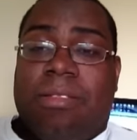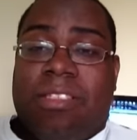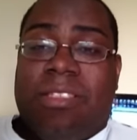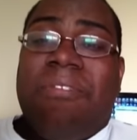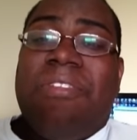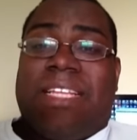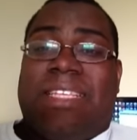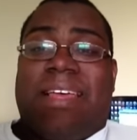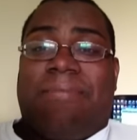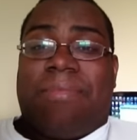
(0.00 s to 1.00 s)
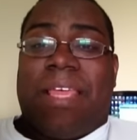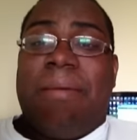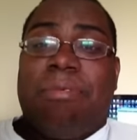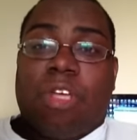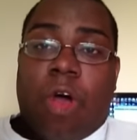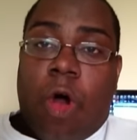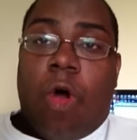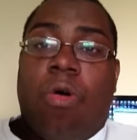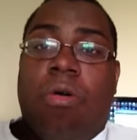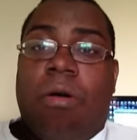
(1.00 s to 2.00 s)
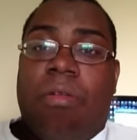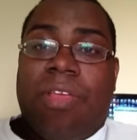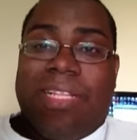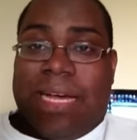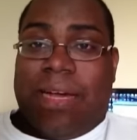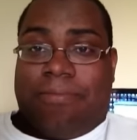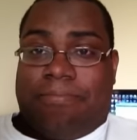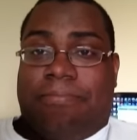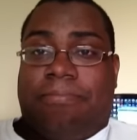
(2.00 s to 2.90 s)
Stuff like that happens all the time.